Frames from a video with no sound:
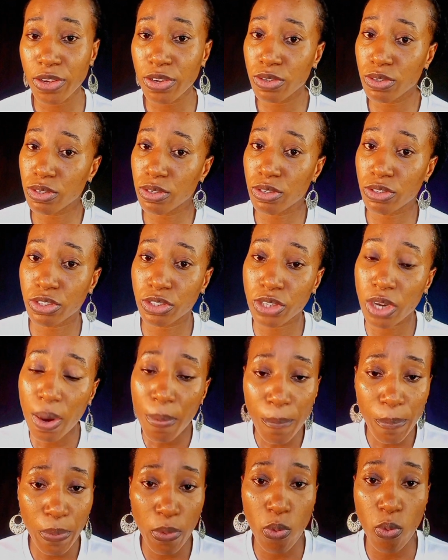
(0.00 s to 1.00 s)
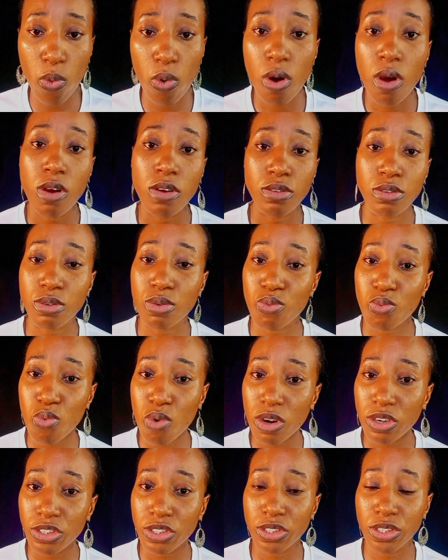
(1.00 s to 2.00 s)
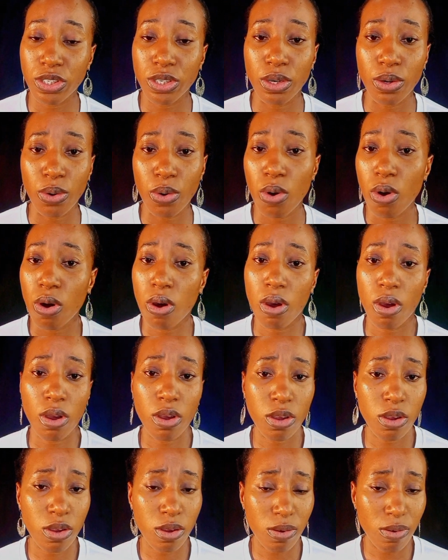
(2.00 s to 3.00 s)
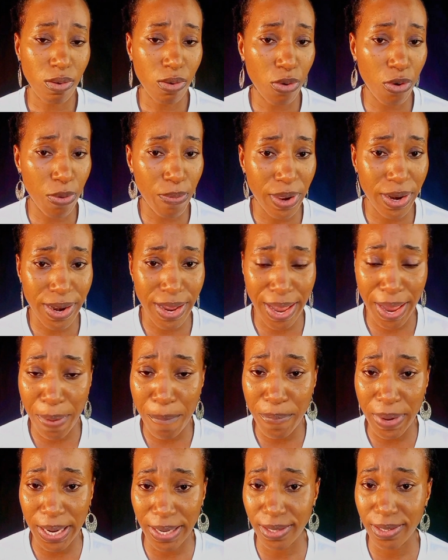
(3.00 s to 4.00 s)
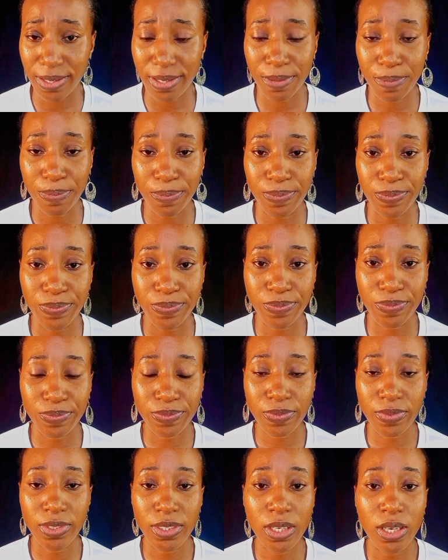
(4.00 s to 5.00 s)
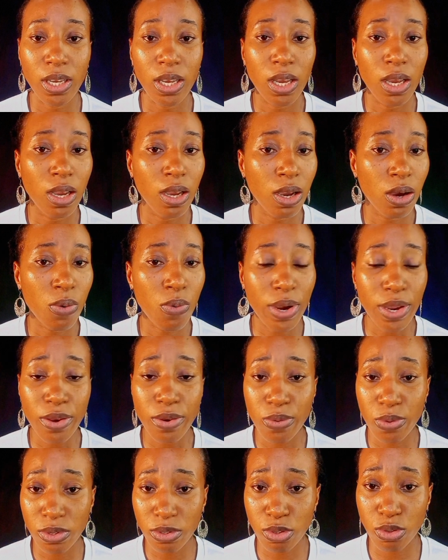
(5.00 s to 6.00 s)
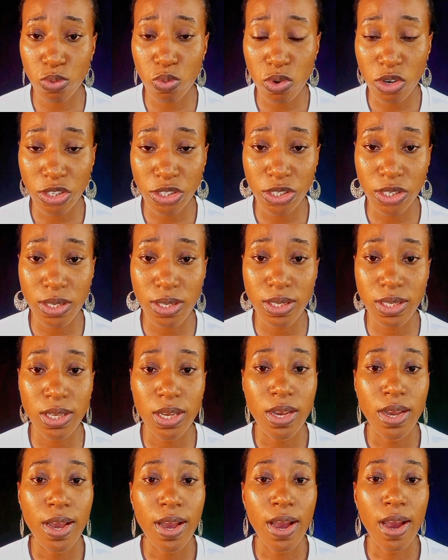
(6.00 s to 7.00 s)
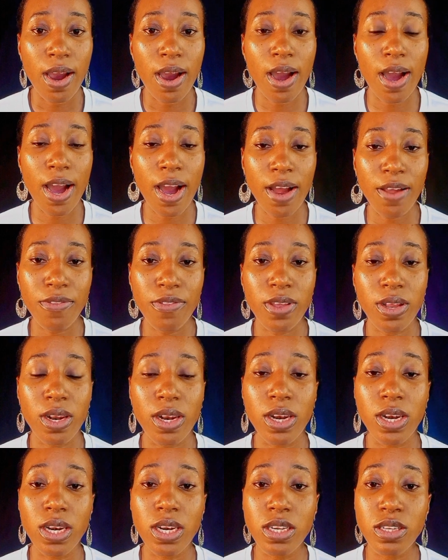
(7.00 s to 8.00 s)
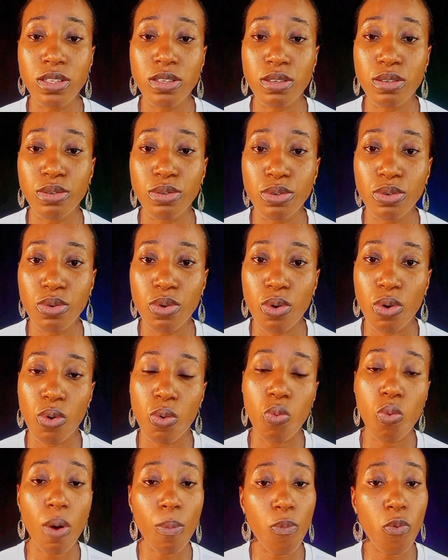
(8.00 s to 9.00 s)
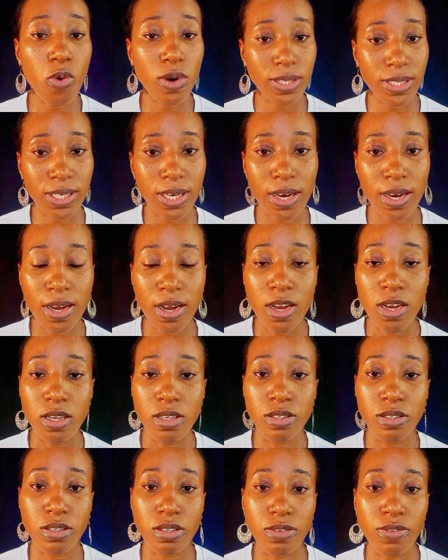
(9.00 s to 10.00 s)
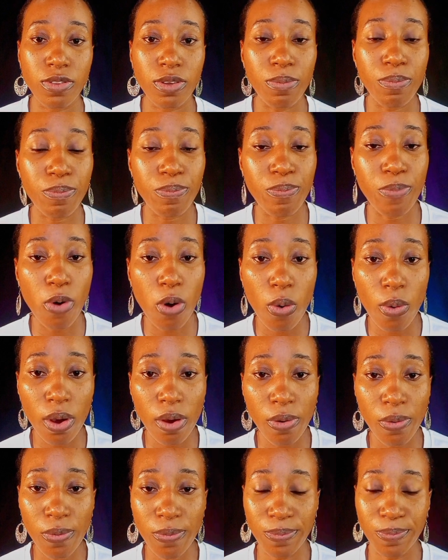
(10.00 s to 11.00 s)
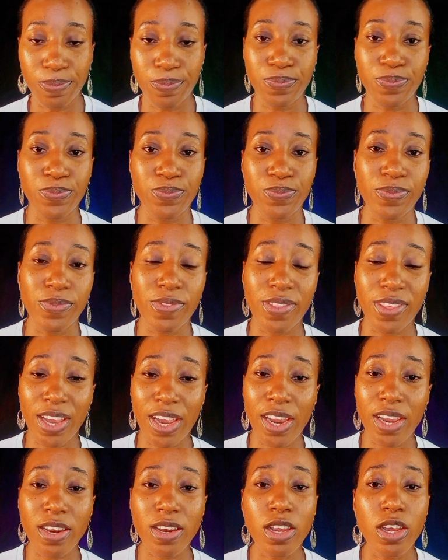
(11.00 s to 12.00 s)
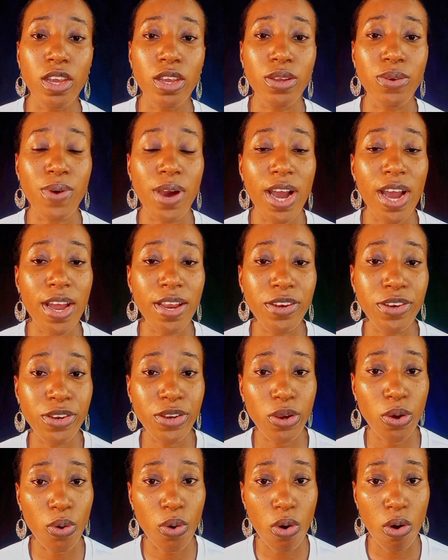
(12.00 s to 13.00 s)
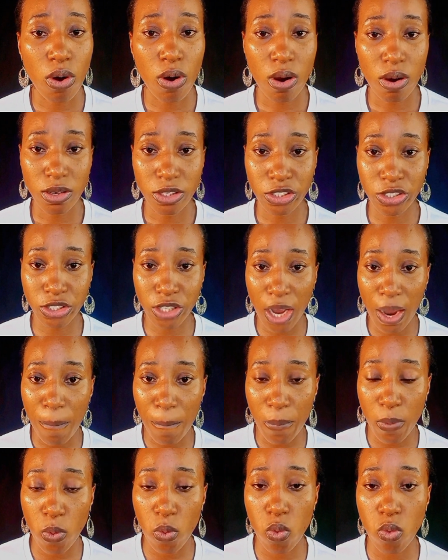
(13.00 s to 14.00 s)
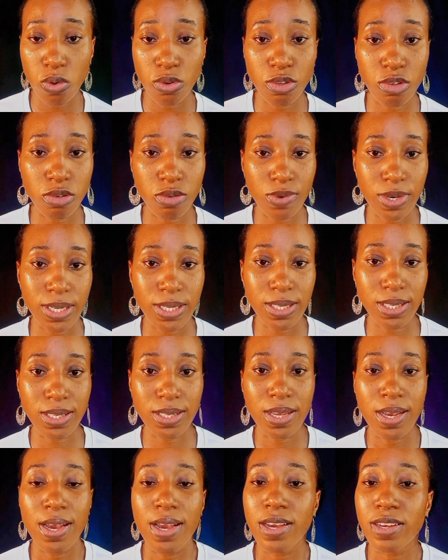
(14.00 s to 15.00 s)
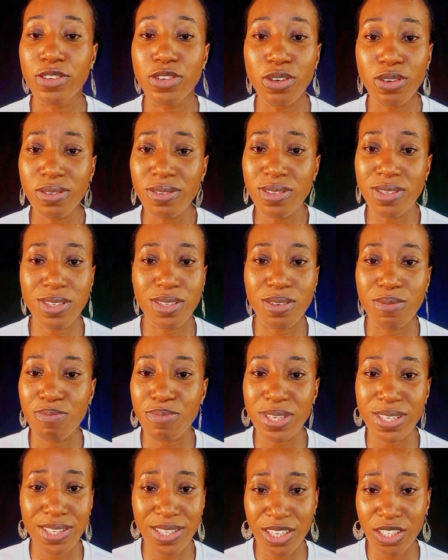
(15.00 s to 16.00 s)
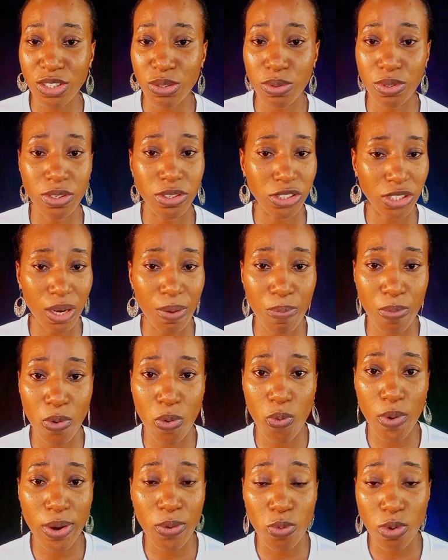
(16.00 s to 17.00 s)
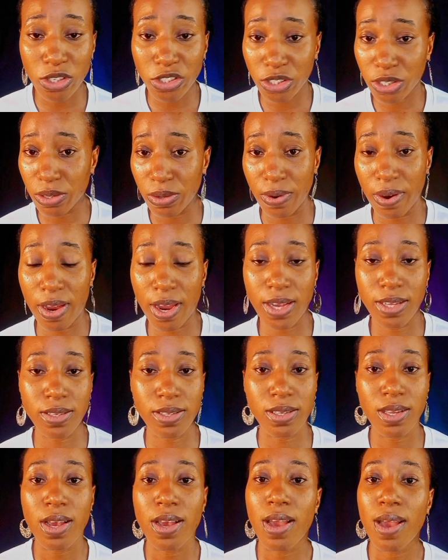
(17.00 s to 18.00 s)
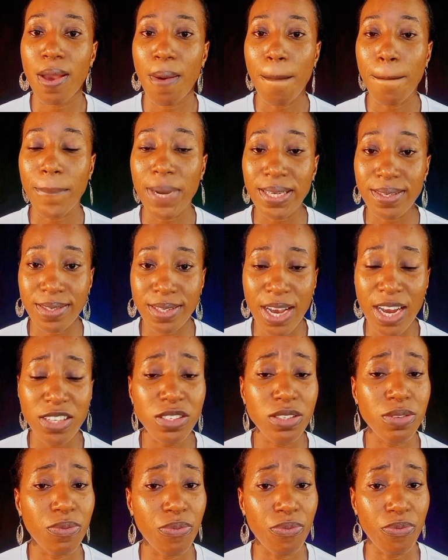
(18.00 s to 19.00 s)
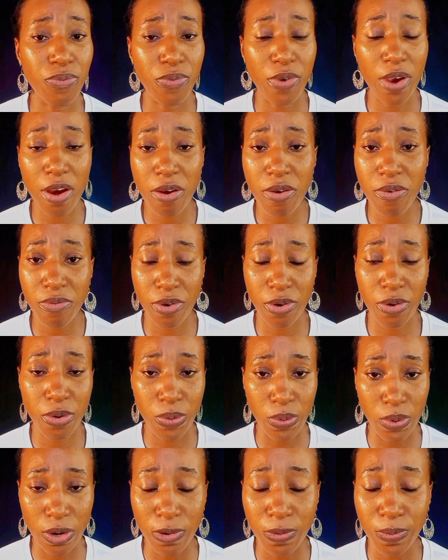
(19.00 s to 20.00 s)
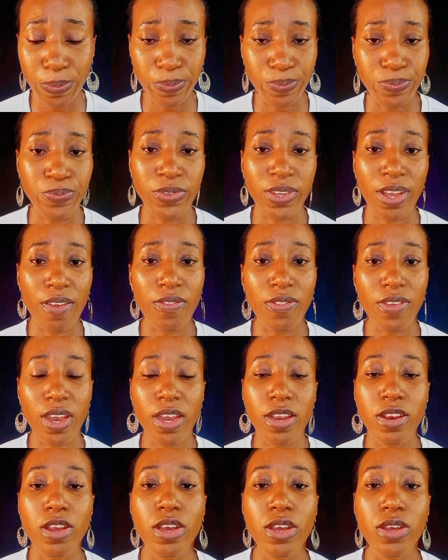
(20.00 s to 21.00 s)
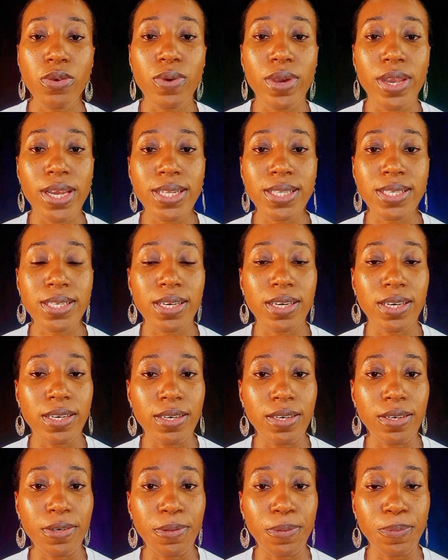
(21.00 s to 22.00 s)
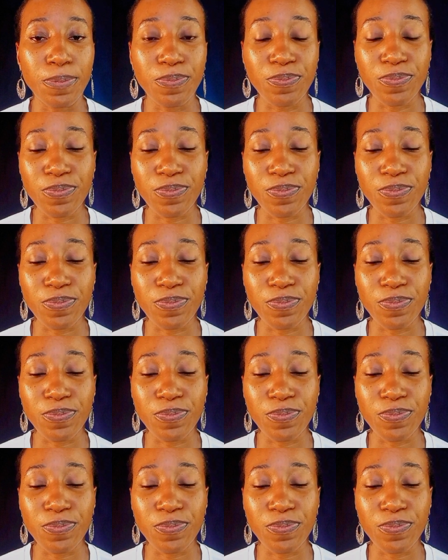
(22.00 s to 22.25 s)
you use your shampoo to wash your human hair blend. When you want to wash it, add little warm water to the bowl. Then you add your shampoo to it. Don't be stingy with your shampoo when washing your hairs. Massage it very well. Then you get a